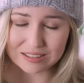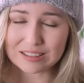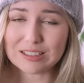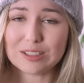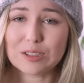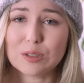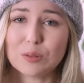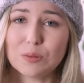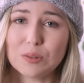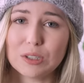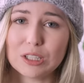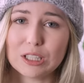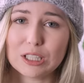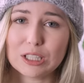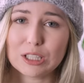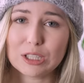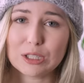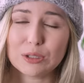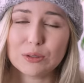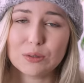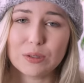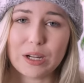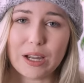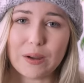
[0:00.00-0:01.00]
it's a really
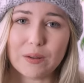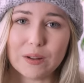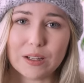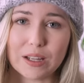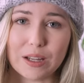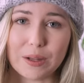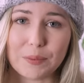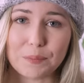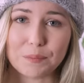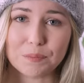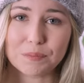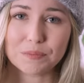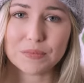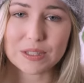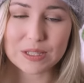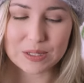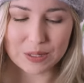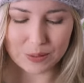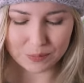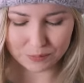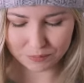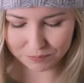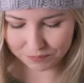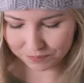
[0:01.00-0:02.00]
cute outcome.
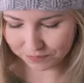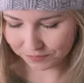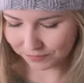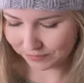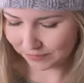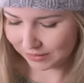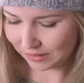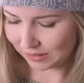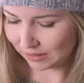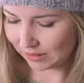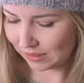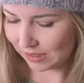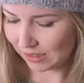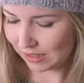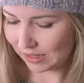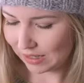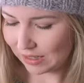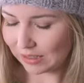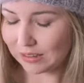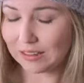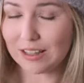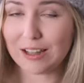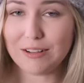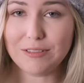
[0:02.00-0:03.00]
So
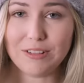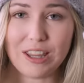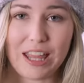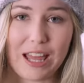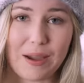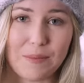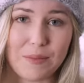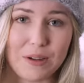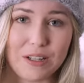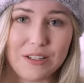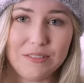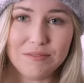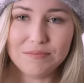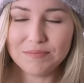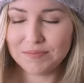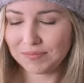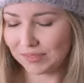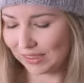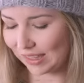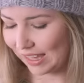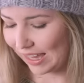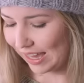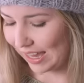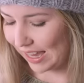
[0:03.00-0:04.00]
loved that one.
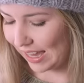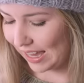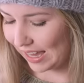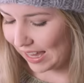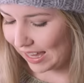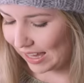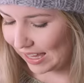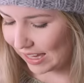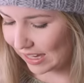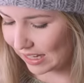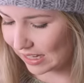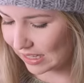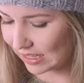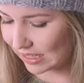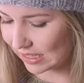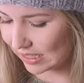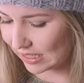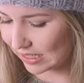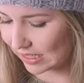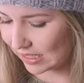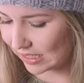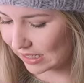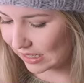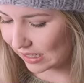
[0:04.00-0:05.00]

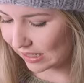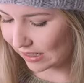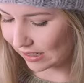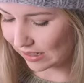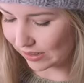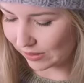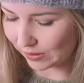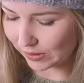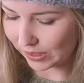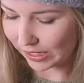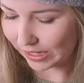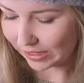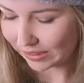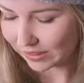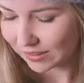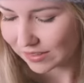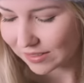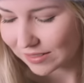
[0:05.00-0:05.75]
And okay,